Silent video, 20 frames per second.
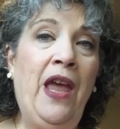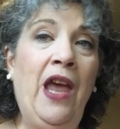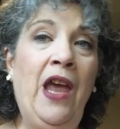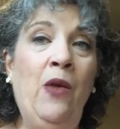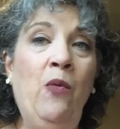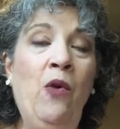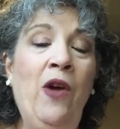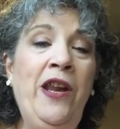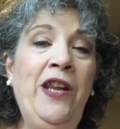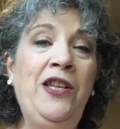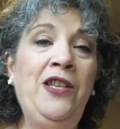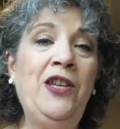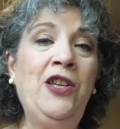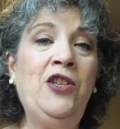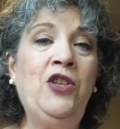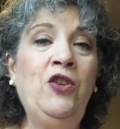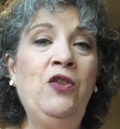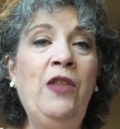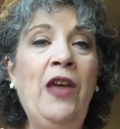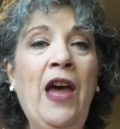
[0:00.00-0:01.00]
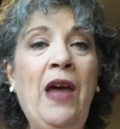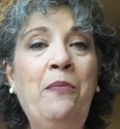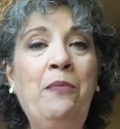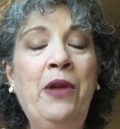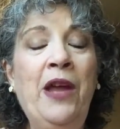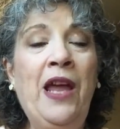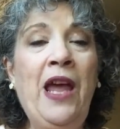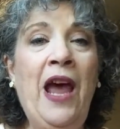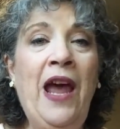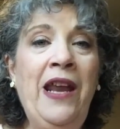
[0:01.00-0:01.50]
and wanted to do that,
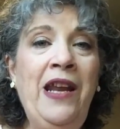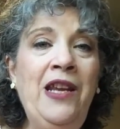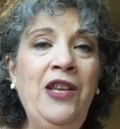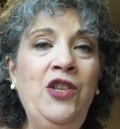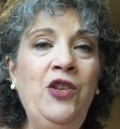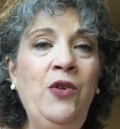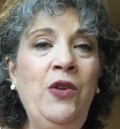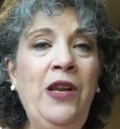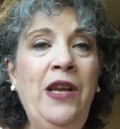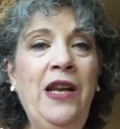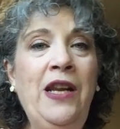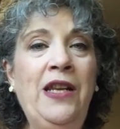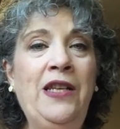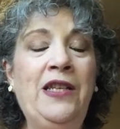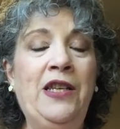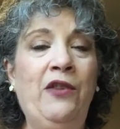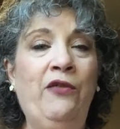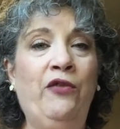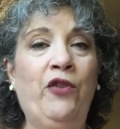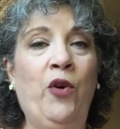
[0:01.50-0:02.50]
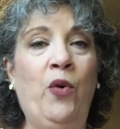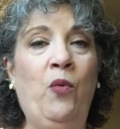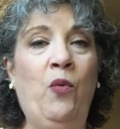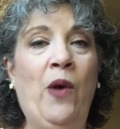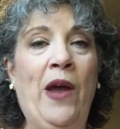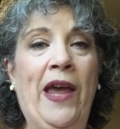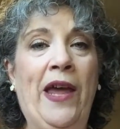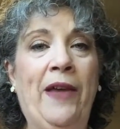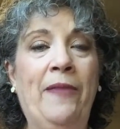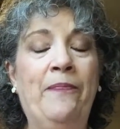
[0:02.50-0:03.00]
but kind of do it in a different
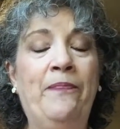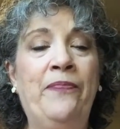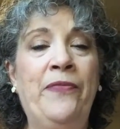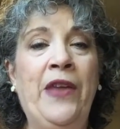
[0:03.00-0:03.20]
way.